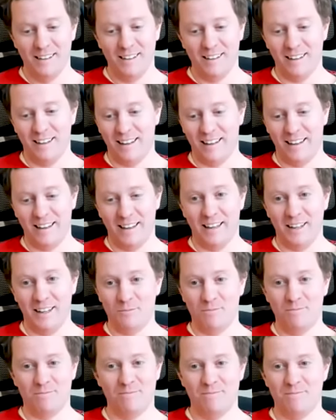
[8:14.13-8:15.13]
uh,
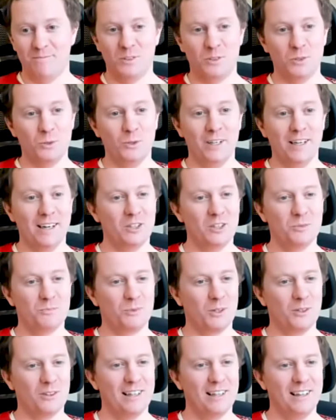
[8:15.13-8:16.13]
two years
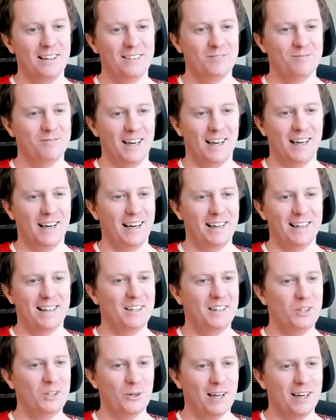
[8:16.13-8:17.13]
probably I, I, didn't
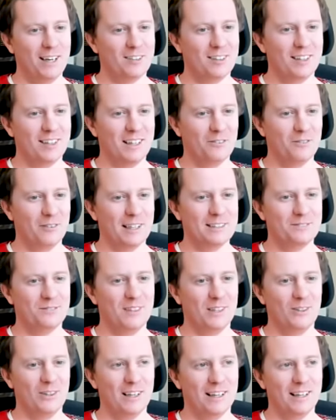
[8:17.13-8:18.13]
do anything investment
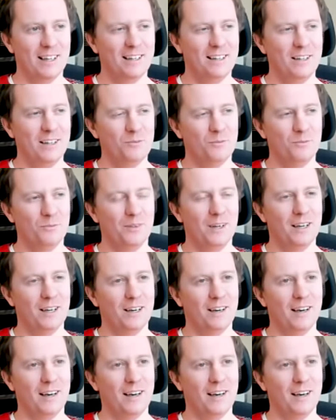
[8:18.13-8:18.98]
related uh,